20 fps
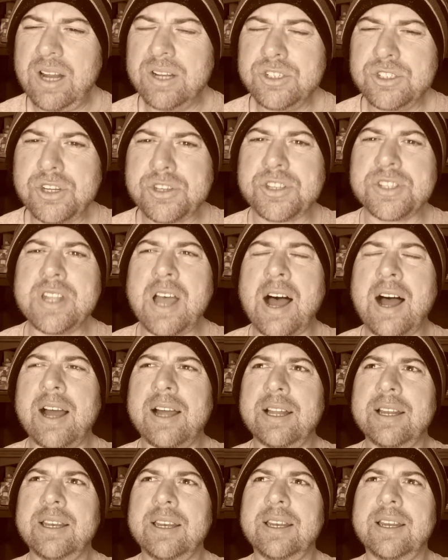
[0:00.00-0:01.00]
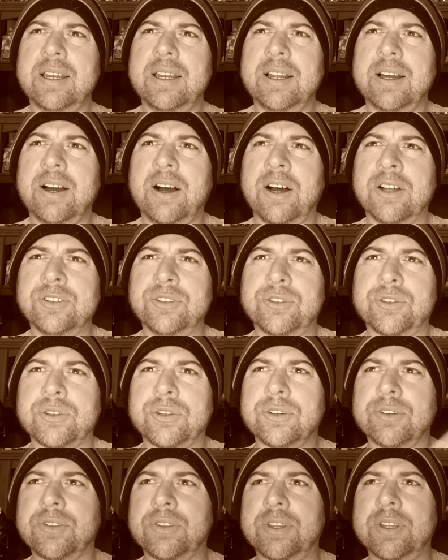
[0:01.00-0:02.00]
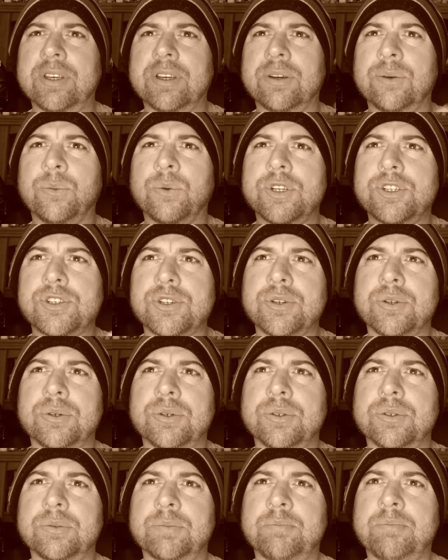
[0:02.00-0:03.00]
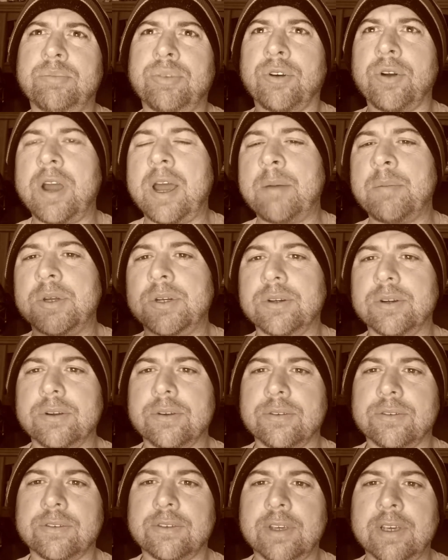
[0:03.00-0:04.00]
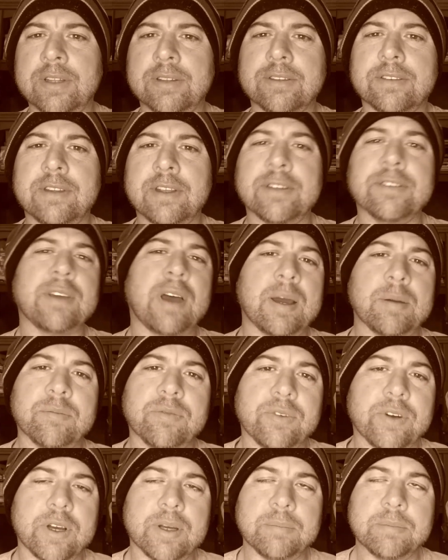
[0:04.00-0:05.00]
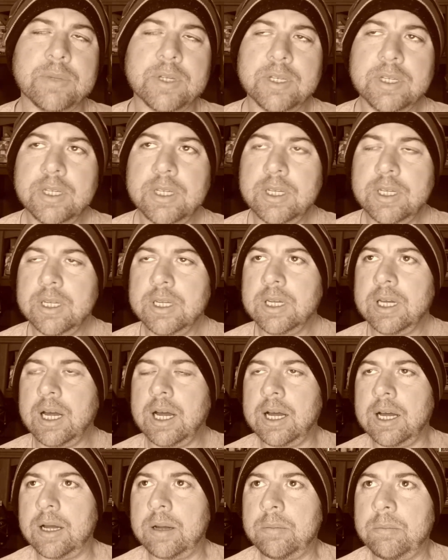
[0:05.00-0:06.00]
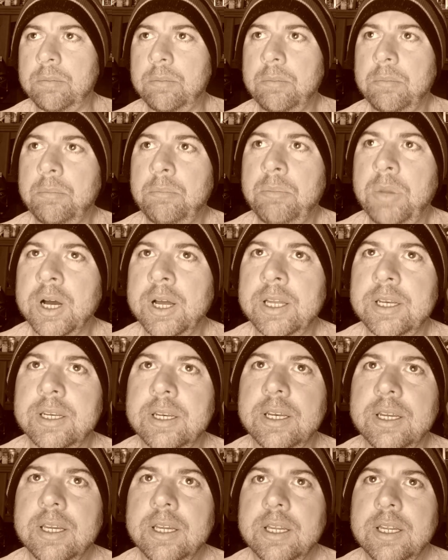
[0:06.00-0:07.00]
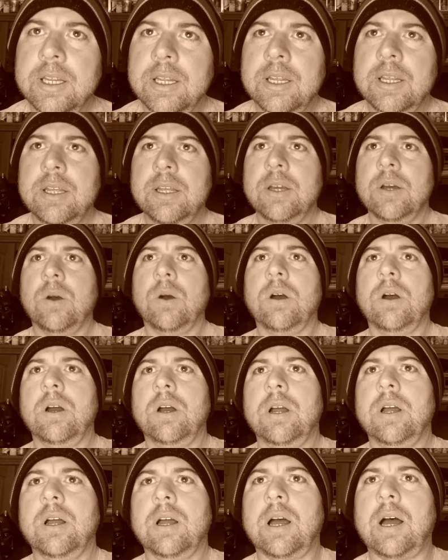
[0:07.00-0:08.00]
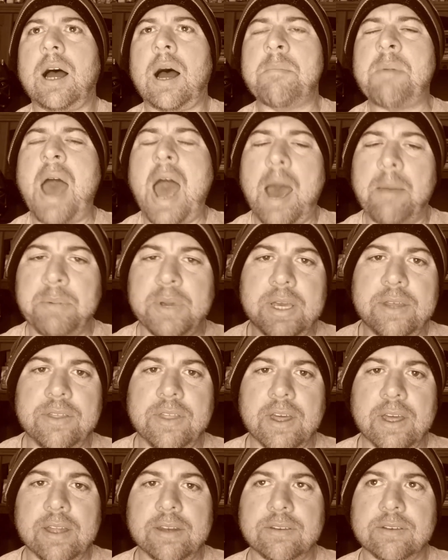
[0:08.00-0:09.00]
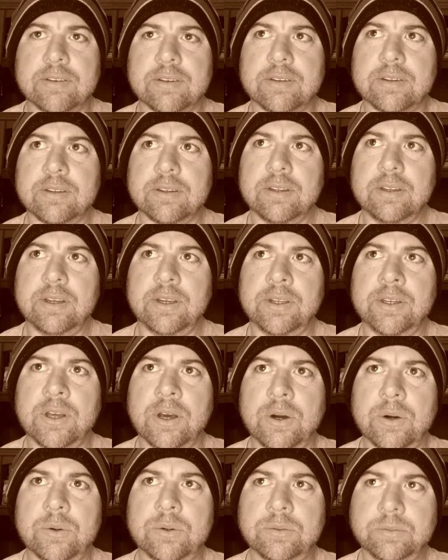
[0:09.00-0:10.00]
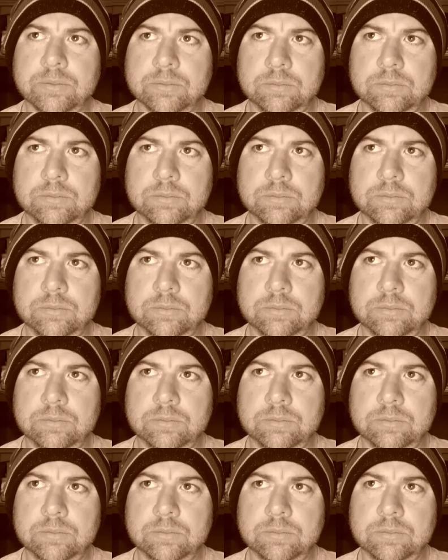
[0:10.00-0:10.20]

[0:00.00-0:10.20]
just not under the original parameters and, and time frame. Um, but I'm happy that, you know,